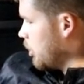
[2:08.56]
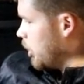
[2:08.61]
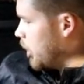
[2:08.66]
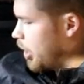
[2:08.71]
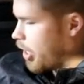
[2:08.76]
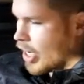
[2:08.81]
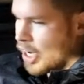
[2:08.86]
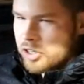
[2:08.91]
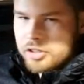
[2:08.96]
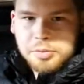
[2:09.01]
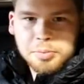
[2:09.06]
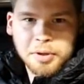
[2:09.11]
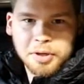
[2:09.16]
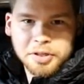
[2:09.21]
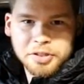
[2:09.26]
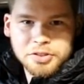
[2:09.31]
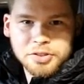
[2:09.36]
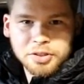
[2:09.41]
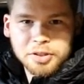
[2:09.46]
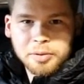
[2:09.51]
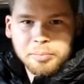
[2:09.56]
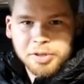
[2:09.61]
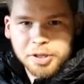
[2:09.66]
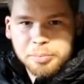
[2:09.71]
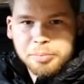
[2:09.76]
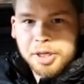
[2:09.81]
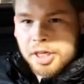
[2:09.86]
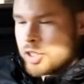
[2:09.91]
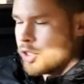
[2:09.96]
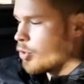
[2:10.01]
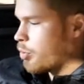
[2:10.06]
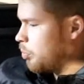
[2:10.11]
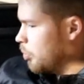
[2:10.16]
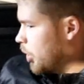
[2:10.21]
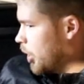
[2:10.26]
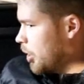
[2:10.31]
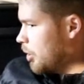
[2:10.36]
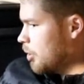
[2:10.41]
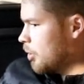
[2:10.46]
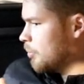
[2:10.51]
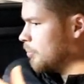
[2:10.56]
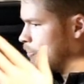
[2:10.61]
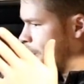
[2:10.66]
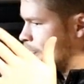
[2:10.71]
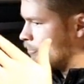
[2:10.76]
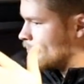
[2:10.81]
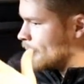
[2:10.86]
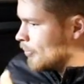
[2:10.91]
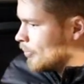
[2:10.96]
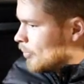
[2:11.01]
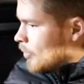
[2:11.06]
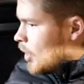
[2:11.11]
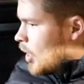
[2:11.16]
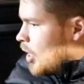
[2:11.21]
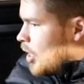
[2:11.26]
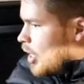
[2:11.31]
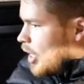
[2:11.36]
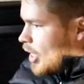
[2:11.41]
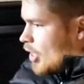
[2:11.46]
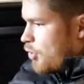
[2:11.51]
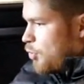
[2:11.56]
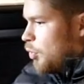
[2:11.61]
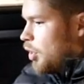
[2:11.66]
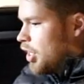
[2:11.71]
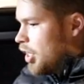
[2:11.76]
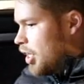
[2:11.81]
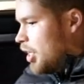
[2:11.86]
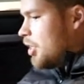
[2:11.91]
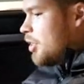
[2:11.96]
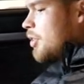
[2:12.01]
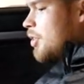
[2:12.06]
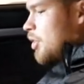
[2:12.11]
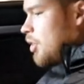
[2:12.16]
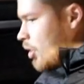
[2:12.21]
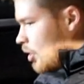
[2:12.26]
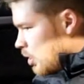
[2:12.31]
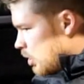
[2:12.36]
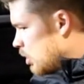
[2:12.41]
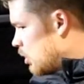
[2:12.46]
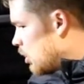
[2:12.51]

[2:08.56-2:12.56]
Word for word: Getting out is probably still gonna be a bitch, but it is what it is.